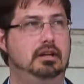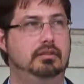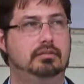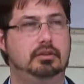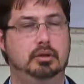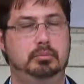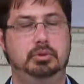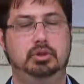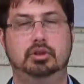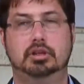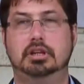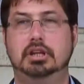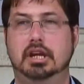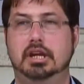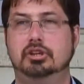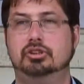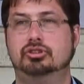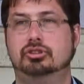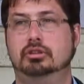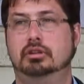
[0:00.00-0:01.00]
of
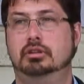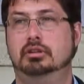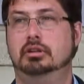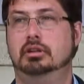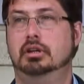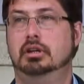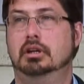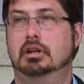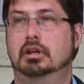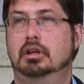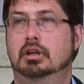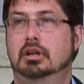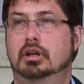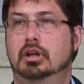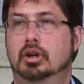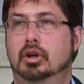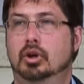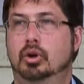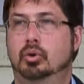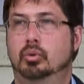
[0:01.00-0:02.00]
communication
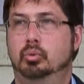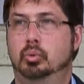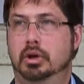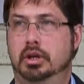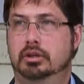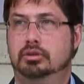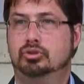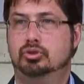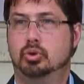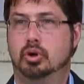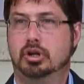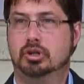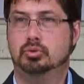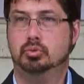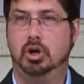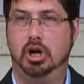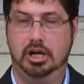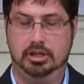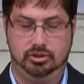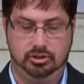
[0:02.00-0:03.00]
with George
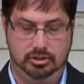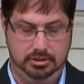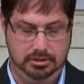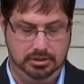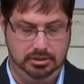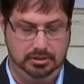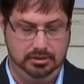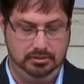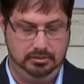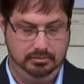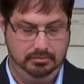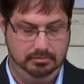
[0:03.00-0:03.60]
Washington,